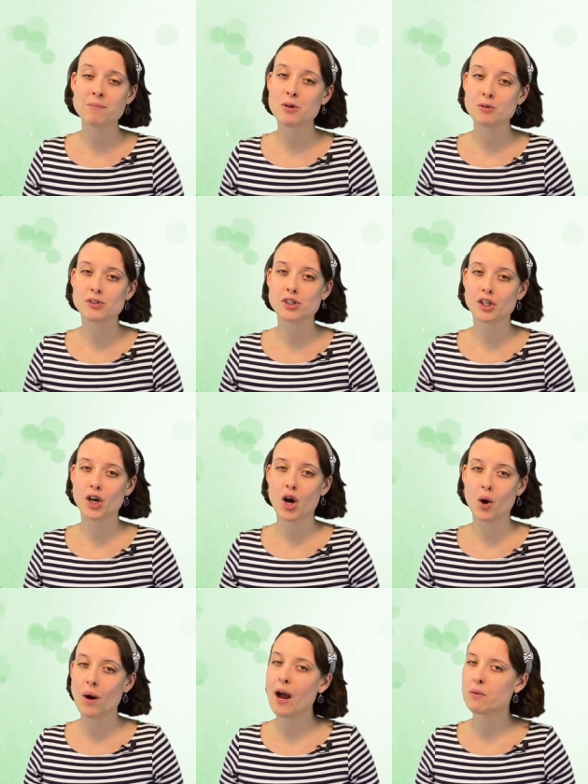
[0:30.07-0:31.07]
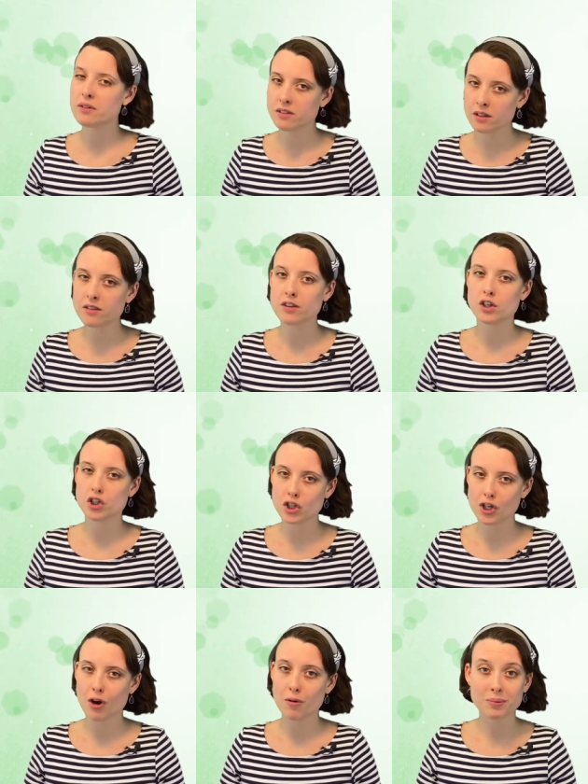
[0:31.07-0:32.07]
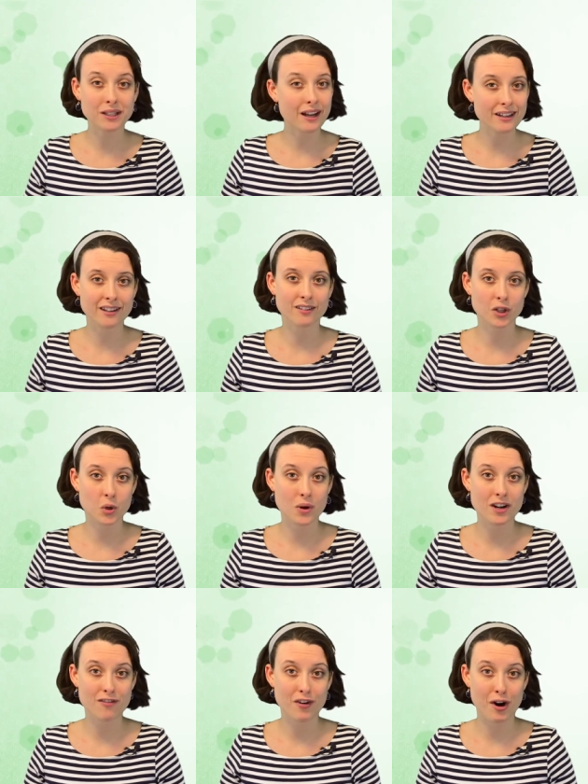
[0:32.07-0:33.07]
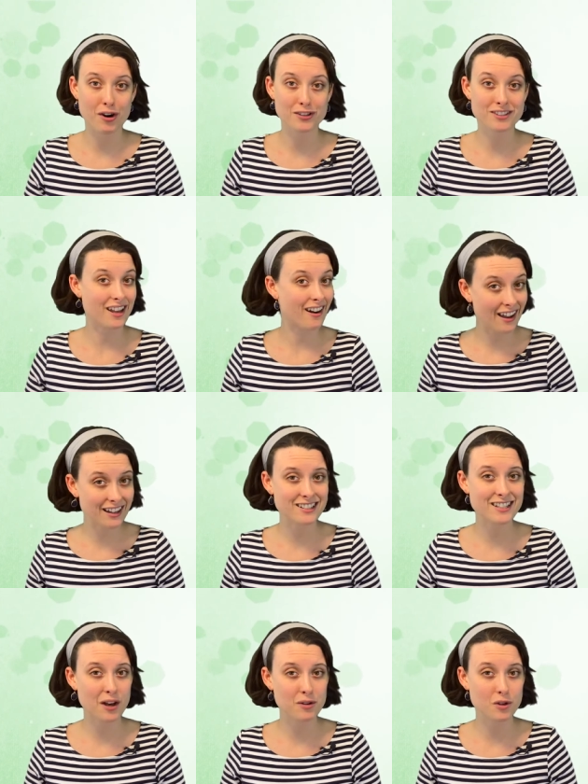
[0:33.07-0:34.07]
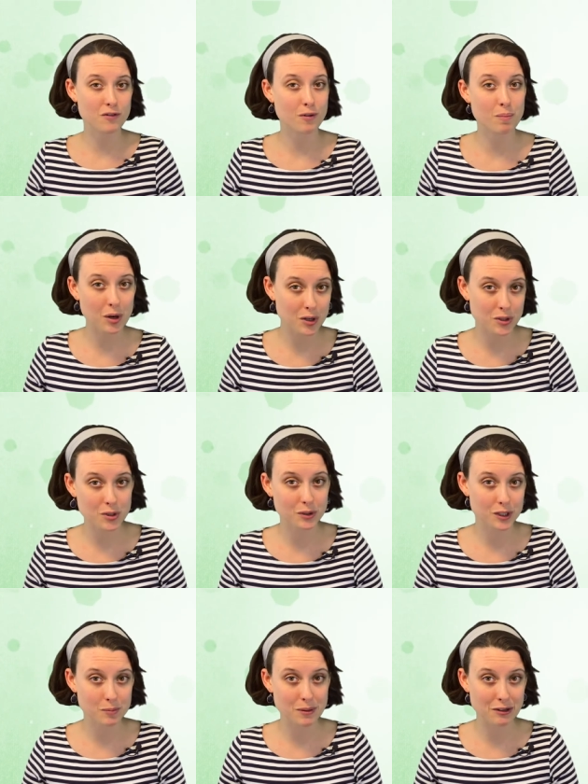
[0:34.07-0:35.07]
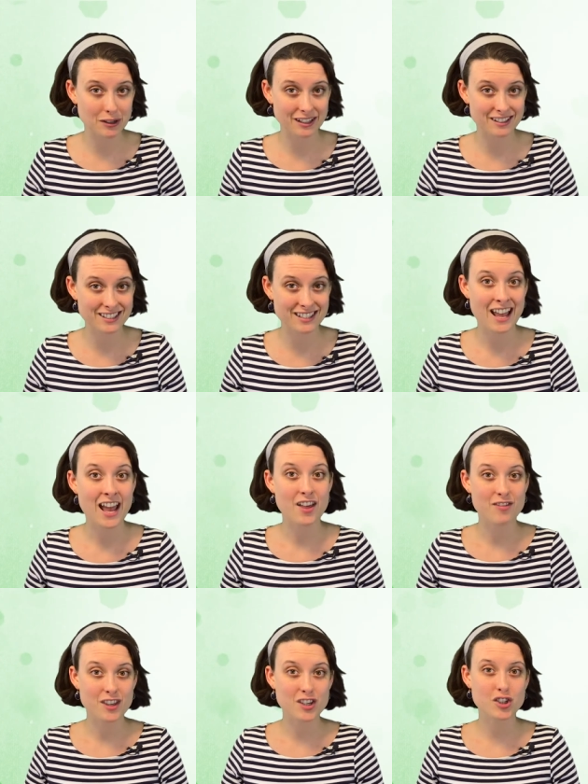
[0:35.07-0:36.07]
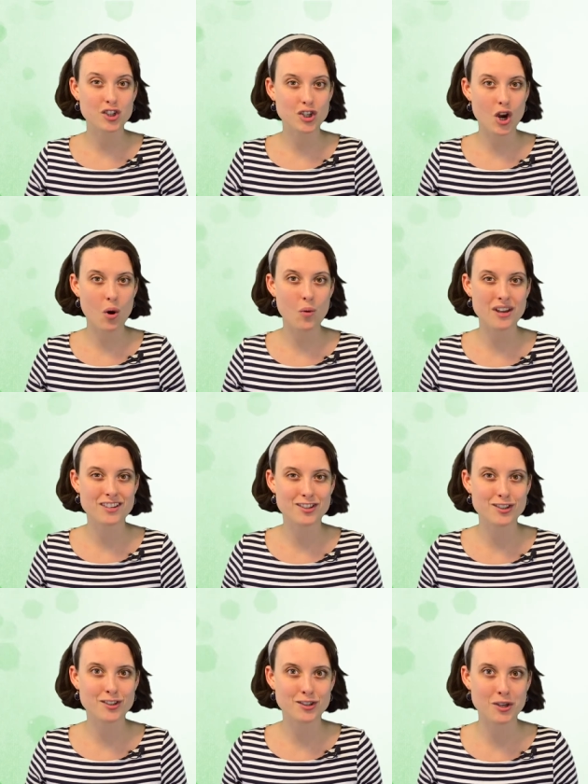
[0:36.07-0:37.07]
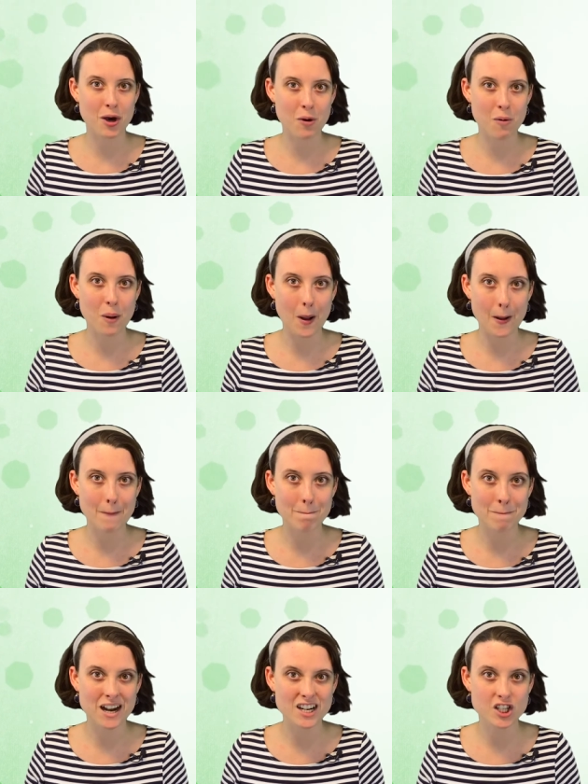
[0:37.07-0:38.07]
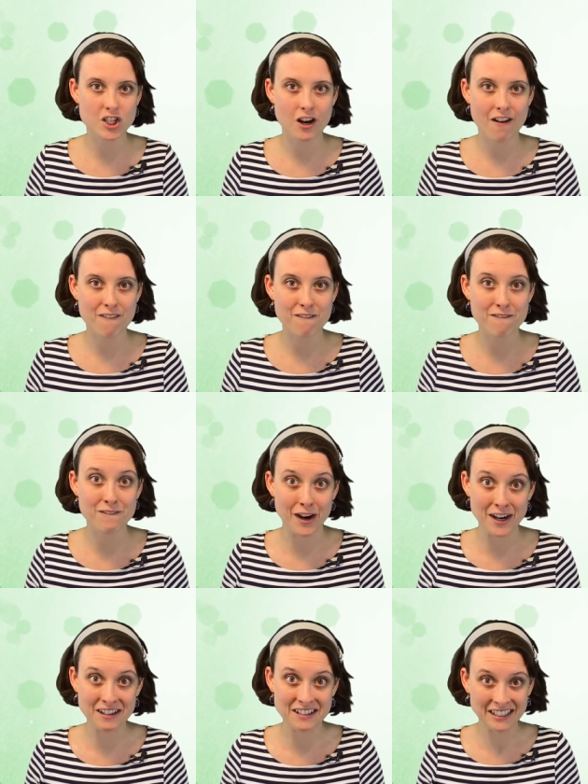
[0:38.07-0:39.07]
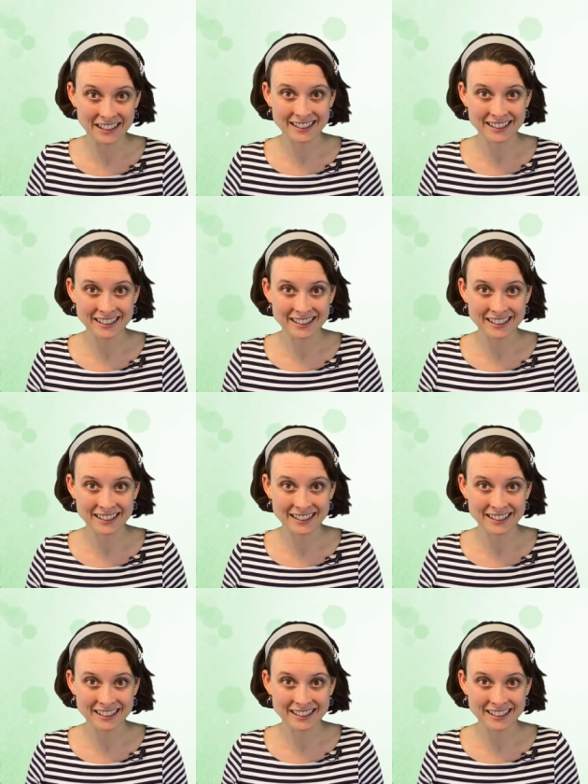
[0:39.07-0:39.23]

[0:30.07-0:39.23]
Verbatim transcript: moons ago, I was in this show playing the Queen of Hearts, and I can tell you from personal experience, this show is so much fun.